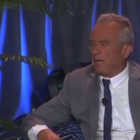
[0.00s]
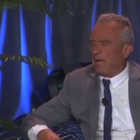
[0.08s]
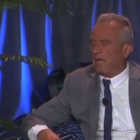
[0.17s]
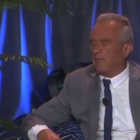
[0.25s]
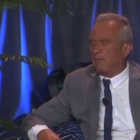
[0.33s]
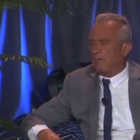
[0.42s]

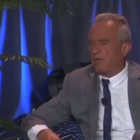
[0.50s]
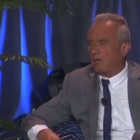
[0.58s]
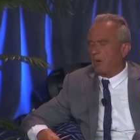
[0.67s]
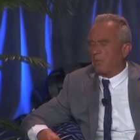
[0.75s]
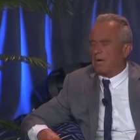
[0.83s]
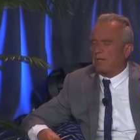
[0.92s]
And,
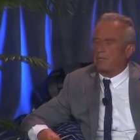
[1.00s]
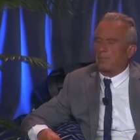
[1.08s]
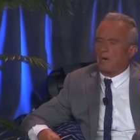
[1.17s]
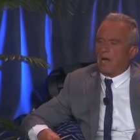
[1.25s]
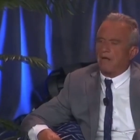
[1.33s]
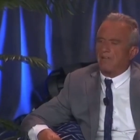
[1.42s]
you know, by
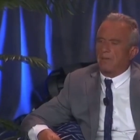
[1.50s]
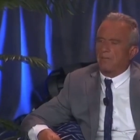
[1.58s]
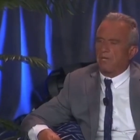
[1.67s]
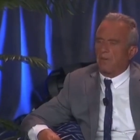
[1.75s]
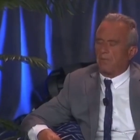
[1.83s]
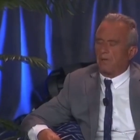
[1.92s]

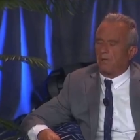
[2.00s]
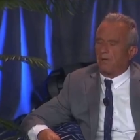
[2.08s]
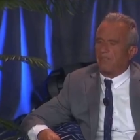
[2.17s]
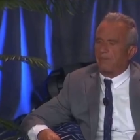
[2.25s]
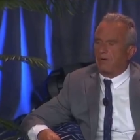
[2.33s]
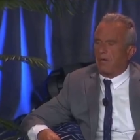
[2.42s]
depriving people
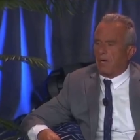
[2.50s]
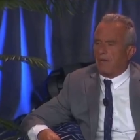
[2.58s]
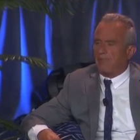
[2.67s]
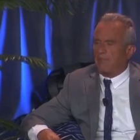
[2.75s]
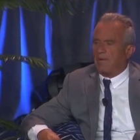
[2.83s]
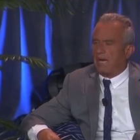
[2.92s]
of
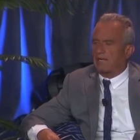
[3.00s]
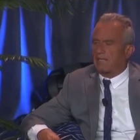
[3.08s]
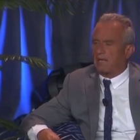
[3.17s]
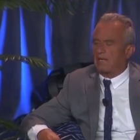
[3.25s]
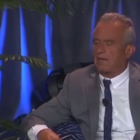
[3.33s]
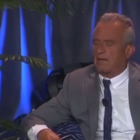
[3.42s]

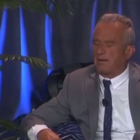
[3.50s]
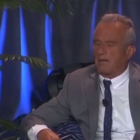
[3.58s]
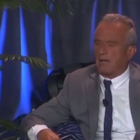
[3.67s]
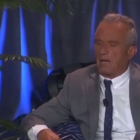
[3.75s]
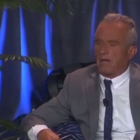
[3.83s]
ivermectin,